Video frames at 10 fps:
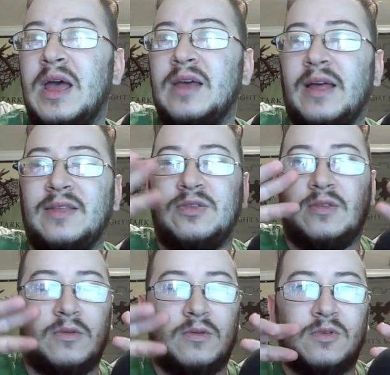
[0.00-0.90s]
Like,
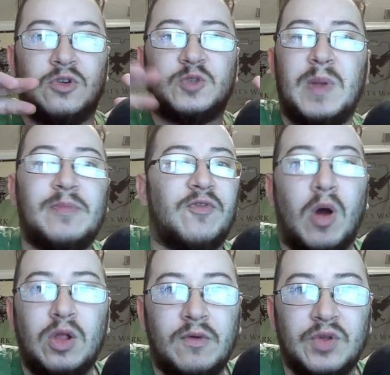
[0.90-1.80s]
there's people from
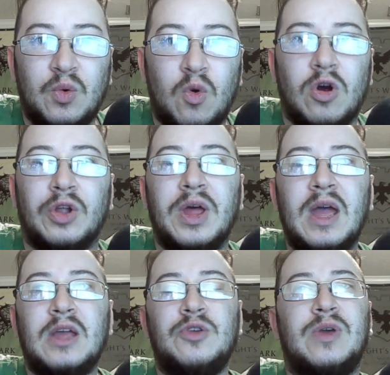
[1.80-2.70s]
all over the world.
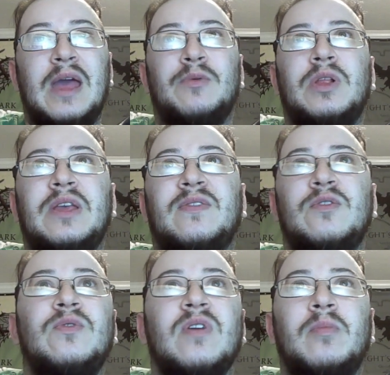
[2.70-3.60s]
You can't really
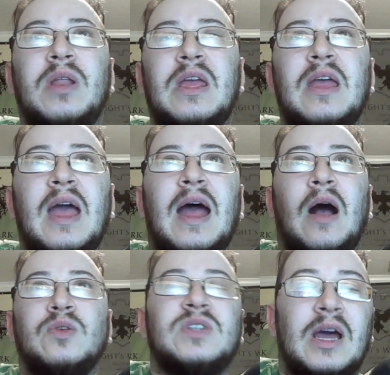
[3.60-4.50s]
sue somebody
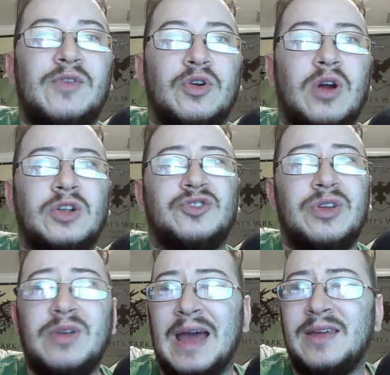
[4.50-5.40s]
outside of your country.
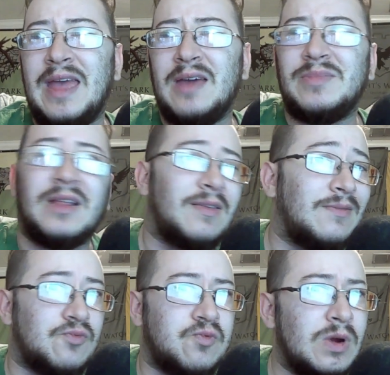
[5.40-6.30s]
You kind of can, but it's
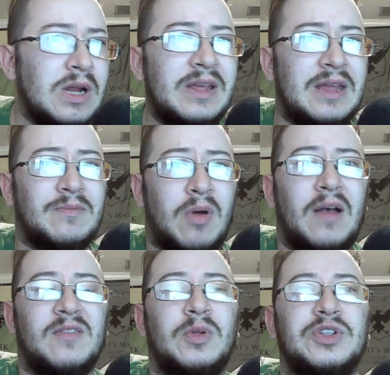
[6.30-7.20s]
really
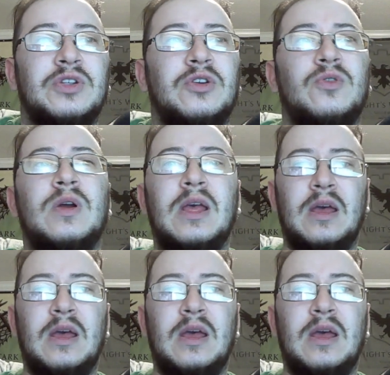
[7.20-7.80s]
impossible to do.